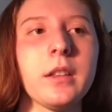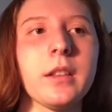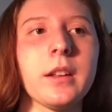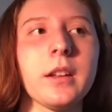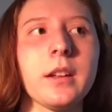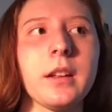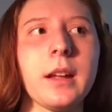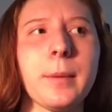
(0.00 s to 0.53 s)

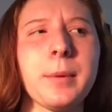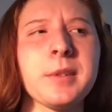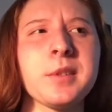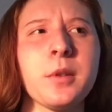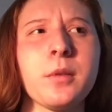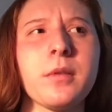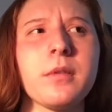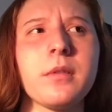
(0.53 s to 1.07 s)
The
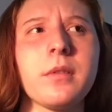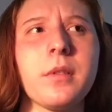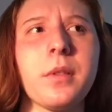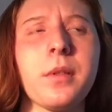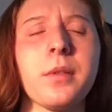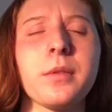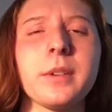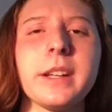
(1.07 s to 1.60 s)
episode
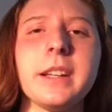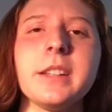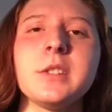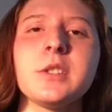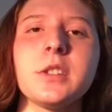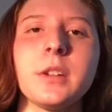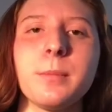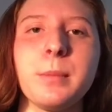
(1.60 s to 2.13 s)
3
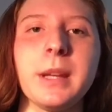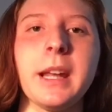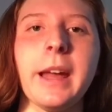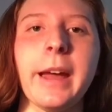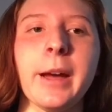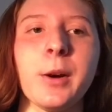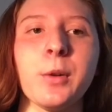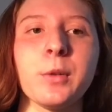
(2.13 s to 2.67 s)
should be
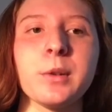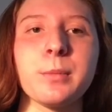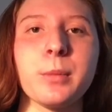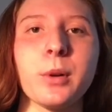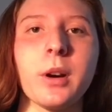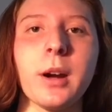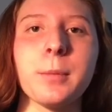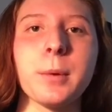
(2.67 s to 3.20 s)
out
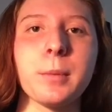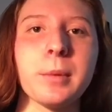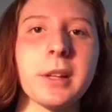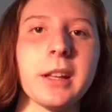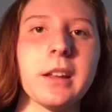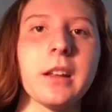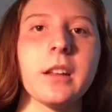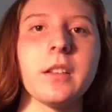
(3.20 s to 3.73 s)

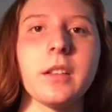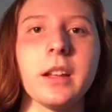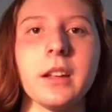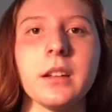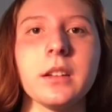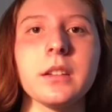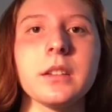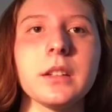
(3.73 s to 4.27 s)
probably
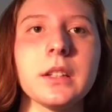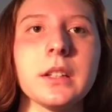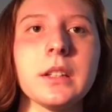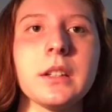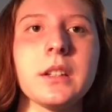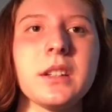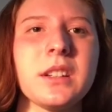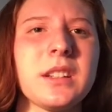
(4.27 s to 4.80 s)
like,
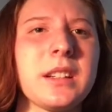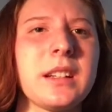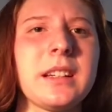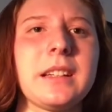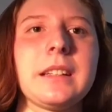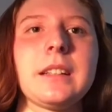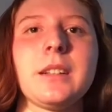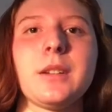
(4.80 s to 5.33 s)

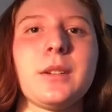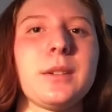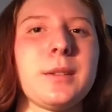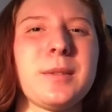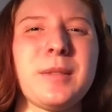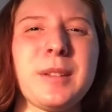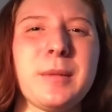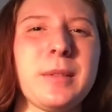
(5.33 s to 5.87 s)
I don't know,
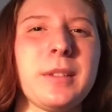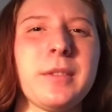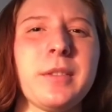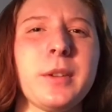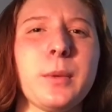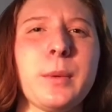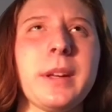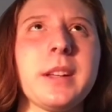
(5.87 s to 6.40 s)
a
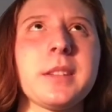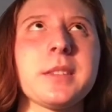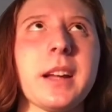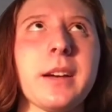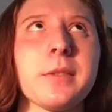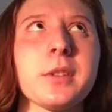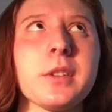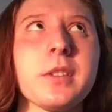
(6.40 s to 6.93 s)
few weeks
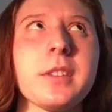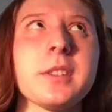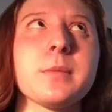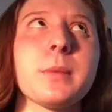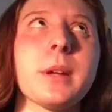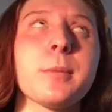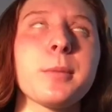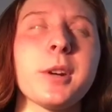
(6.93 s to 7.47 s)
after this
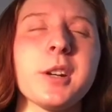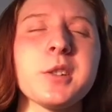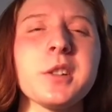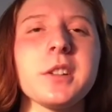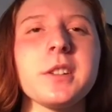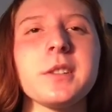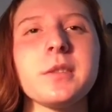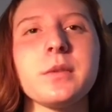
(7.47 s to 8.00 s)
big
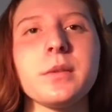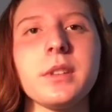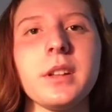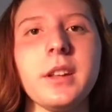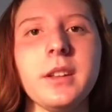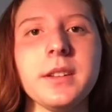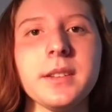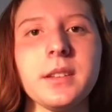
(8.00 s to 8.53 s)
project is
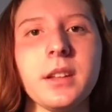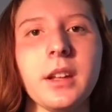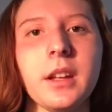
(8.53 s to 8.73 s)
released.